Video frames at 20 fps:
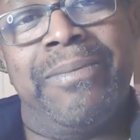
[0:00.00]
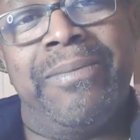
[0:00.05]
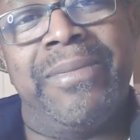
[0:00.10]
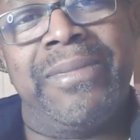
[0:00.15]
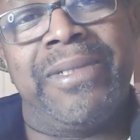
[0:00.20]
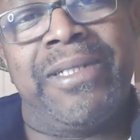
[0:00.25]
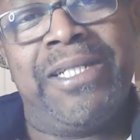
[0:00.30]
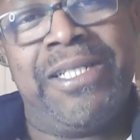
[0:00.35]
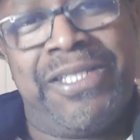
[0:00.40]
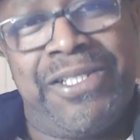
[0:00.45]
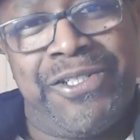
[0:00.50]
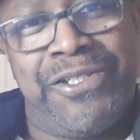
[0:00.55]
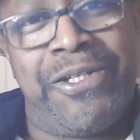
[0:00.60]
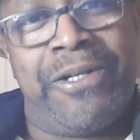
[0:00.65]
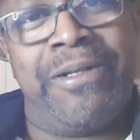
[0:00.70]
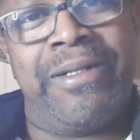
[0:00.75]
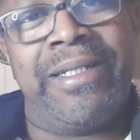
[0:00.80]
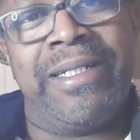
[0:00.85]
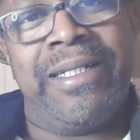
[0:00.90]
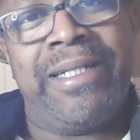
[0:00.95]
this
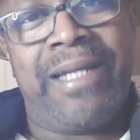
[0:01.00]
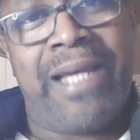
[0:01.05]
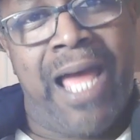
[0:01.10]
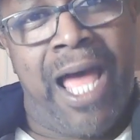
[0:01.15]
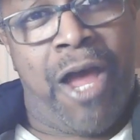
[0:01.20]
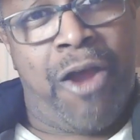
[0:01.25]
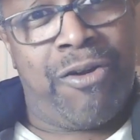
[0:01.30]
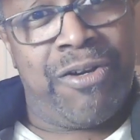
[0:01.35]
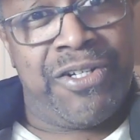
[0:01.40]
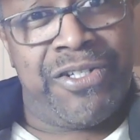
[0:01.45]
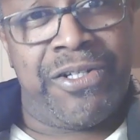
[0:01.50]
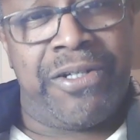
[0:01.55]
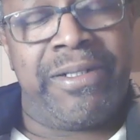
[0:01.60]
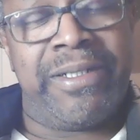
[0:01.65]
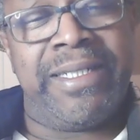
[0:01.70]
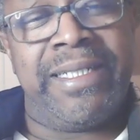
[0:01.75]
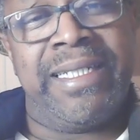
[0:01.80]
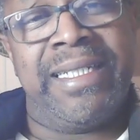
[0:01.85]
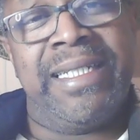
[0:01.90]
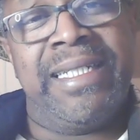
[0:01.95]
journey, our
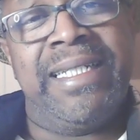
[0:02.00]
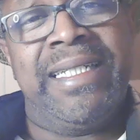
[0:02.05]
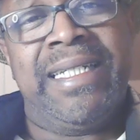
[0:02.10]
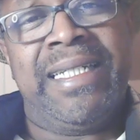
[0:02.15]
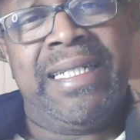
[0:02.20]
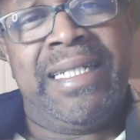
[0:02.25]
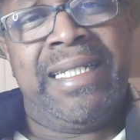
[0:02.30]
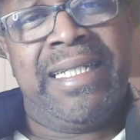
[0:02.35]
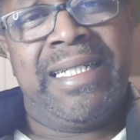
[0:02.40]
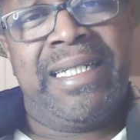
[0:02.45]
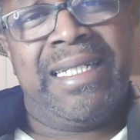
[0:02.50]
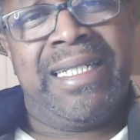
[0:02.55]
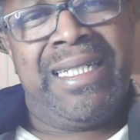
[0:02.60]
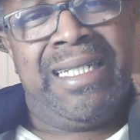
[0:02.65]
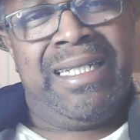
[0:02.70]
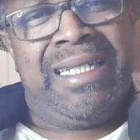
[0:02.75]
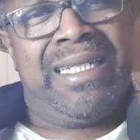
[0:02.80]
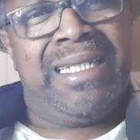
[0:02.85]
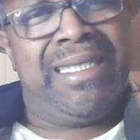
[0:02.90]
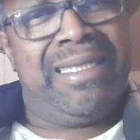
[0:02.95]
journey,
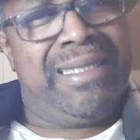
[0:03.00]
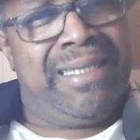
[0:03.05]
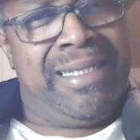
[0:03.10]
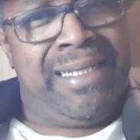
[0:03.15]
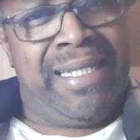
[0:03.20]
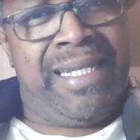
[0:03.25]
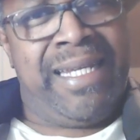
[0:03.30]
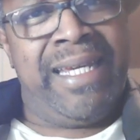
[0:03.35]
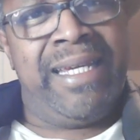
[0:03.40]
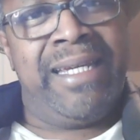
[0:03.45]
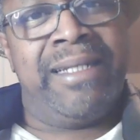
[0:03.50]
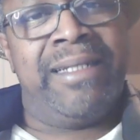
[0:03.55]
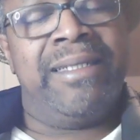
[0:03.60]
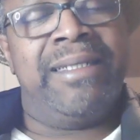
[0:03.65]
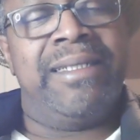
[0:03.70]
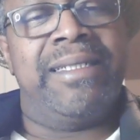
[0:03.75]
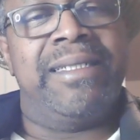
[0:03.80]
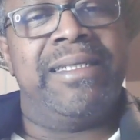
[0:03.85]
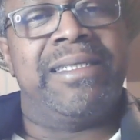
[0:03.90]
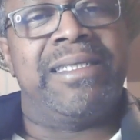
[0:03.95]
again,
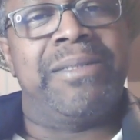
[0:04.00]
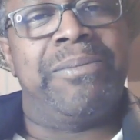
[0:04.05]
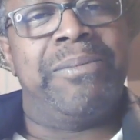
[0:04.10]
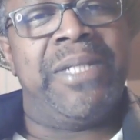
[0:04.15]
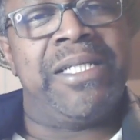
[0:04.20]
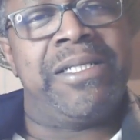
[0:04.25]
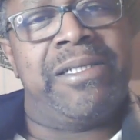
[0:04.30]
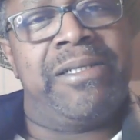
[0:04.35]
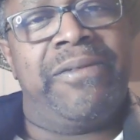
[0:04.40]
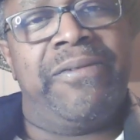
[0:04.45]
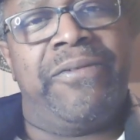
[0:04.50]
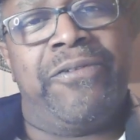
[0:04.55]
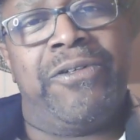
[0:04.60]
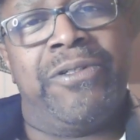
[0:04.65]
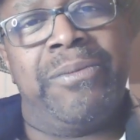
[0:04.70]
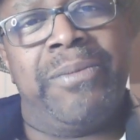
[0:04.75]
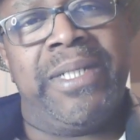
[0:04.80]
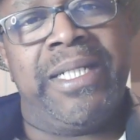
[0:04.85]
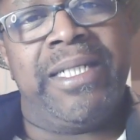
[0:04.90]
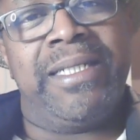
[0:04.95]
it's a mission for
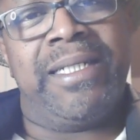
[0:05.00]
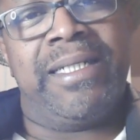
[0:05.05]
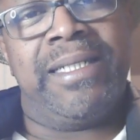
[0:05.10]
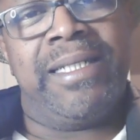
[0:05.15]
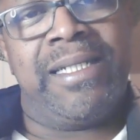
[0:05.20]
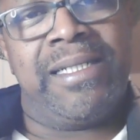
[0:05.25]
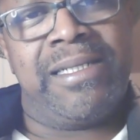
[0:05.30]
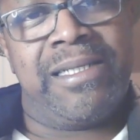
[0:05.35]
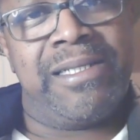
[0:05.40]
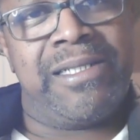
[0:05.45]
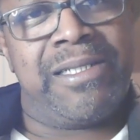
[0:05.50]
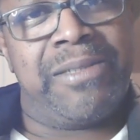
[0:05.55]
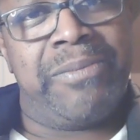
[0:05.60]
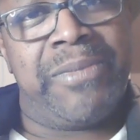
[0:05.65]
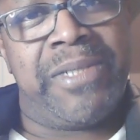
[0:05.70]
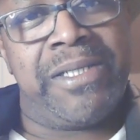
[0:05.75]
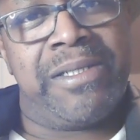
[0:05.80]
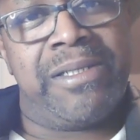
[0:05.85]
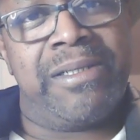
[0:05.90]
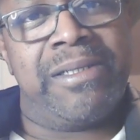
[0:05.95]
me. I guess it's a
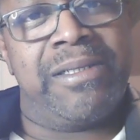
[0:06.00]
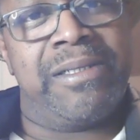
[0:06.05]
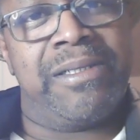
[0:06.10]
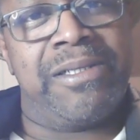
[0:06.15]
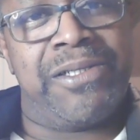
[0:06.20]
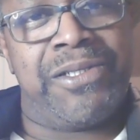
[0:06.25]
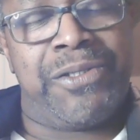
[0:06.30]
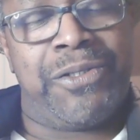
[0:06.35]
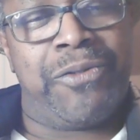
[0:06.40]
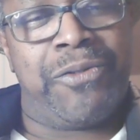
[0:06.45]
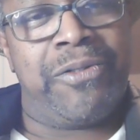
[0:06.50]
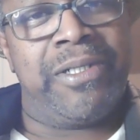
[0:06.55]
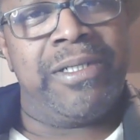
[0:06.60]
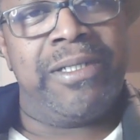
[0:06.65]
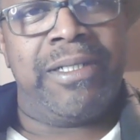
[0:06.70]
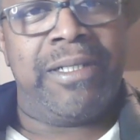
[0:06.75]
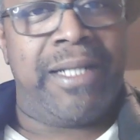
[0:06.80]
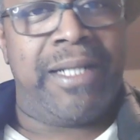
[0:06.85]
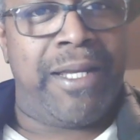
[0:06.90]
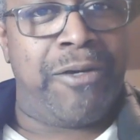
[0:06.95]
mission. It's a
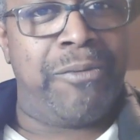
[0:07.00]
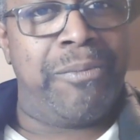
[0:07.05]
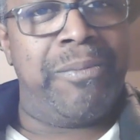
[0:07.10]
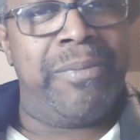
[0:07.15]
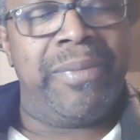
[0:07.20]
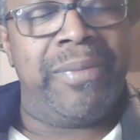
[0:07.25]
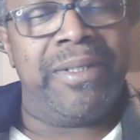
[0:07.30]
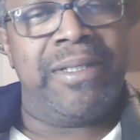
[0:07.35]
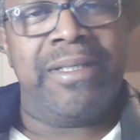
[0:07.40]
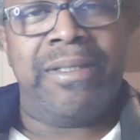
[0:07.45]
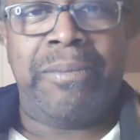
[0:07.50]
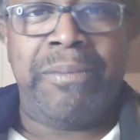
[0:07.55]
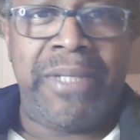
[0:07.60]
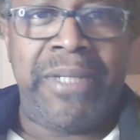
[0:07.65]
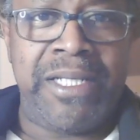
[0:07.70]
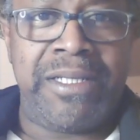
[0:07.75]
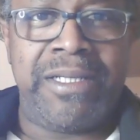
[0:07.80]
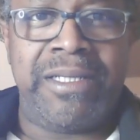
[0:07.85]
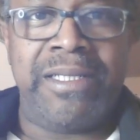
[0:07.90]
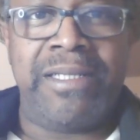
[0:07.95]
story that helped. The
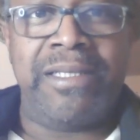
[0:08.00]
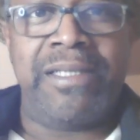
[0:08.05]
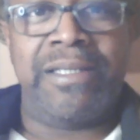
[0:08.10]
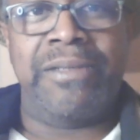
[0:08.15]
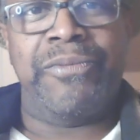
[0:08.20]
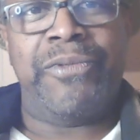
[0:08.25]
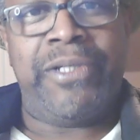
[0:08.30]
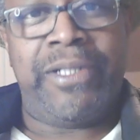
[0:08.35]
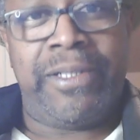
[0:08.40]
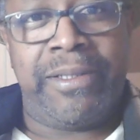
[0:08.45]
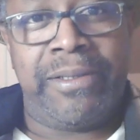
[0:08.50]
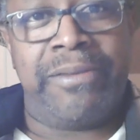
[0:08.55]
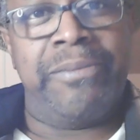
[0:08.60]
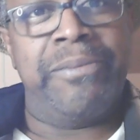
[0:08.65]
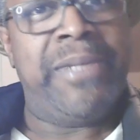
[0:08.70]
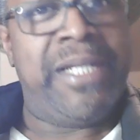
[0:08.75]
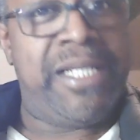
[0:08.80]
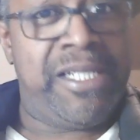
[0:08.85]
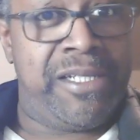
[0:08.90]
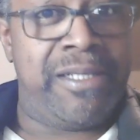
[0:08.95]
mission is a real
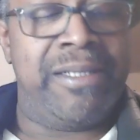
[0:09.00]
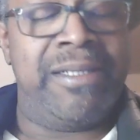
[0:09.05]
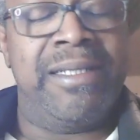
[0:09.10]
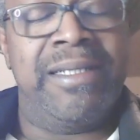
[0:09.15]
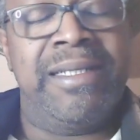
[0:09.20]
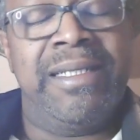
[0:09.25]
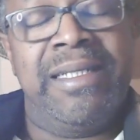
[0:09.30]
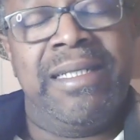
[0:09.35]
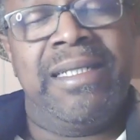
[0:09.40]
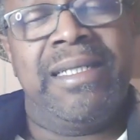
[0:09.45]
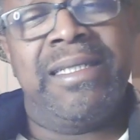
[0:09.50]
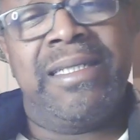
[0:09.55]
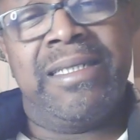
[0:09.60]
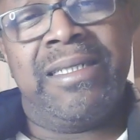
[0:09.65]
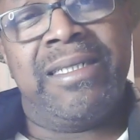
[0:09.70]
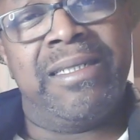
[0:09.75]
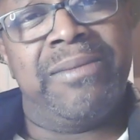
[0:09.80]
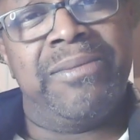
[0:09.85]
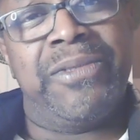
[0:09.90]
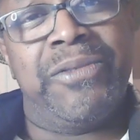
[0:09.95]
mission.
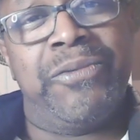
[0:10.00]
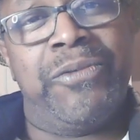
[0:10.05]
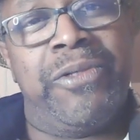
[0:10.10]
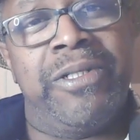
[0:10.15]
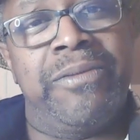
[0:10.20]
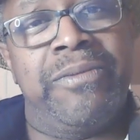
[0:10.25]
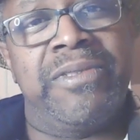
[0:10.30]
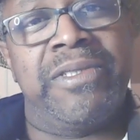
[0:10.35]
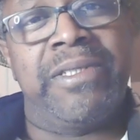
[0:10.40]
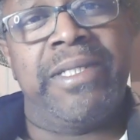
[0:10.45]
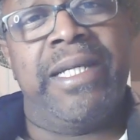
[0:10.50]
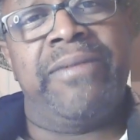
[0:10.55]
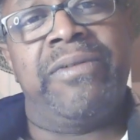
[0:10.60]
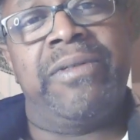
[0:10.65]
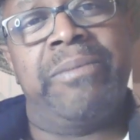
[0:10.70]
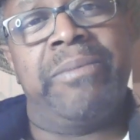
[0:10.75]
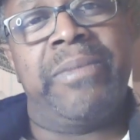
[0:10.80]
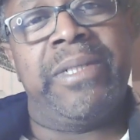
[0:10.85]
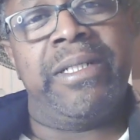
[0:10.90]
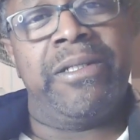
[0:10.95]
The word was given
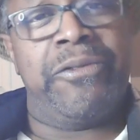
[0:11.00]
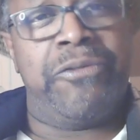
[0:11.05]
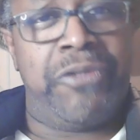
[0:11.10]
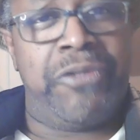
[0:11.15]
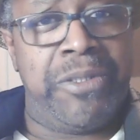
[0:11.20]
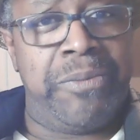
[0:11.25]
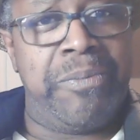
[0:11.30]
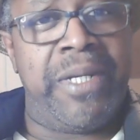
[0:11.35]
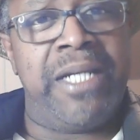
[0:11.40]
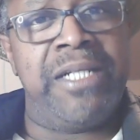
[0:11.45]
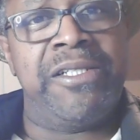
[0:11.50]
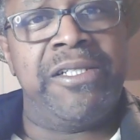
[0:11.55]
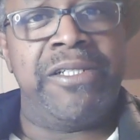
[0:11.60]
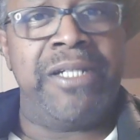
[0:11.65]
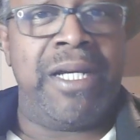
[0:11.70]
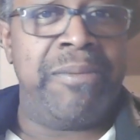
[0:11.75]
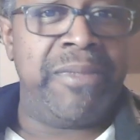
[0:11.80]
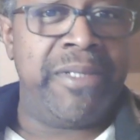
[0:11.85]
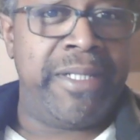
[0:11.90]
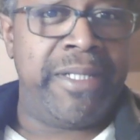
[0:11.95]
to me to quit my
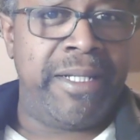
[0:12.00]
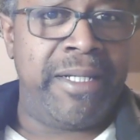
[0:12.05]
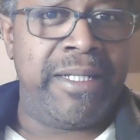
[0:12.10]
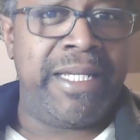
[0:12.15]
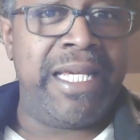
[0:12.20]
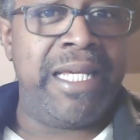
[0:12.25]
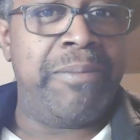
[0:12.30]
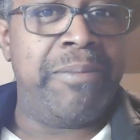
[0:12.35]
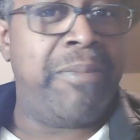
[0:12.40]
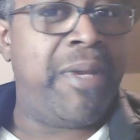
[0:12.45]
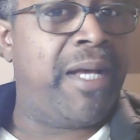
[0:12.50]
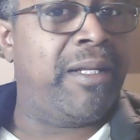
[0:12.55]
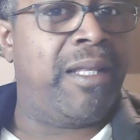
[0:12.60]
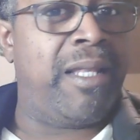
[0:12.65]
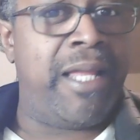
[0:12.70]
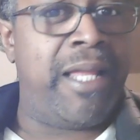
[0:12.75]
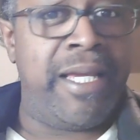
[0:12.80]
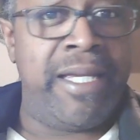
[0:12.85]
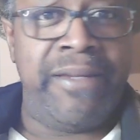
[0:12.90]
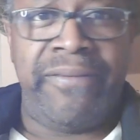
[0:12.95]
job and dedicate my
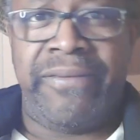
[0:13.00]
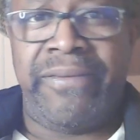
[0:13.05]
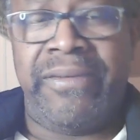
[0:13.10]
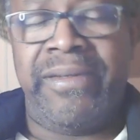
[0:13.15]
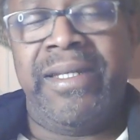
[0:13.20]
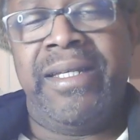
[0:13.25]
life,